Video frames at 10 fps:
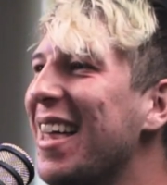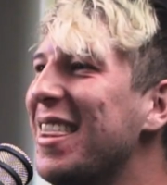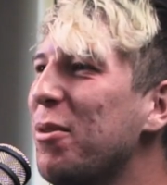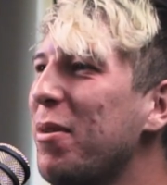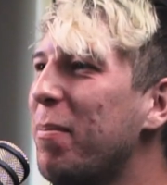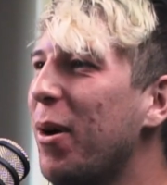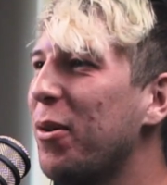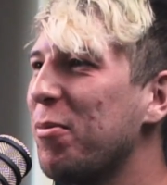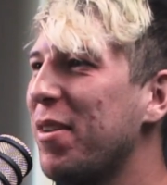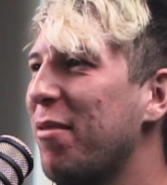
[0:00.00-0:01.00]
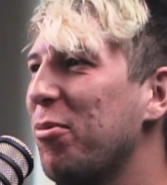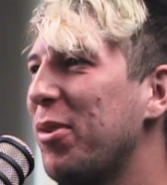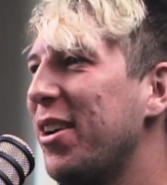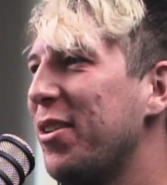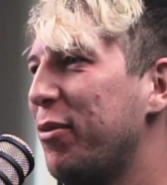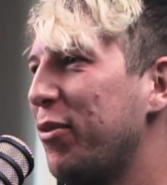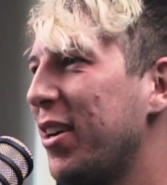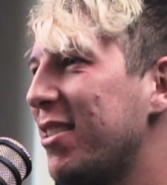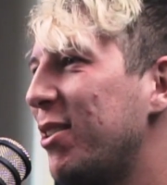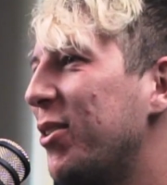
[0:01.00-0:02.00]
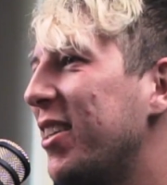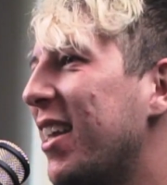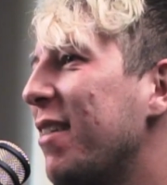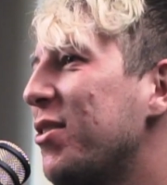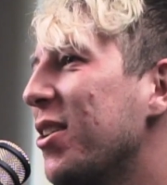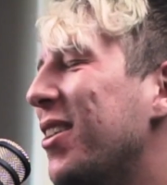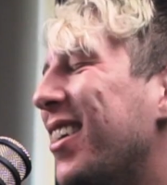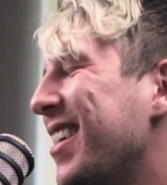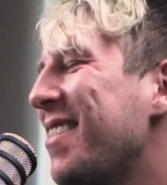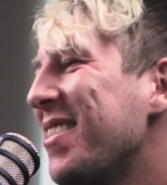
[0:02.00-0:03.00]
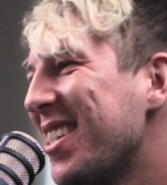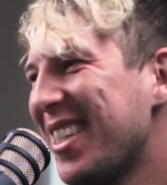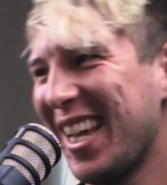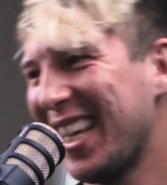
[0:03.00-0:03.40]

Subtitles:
think we both, whenever we hear the phrase "lonely live show," even just saying it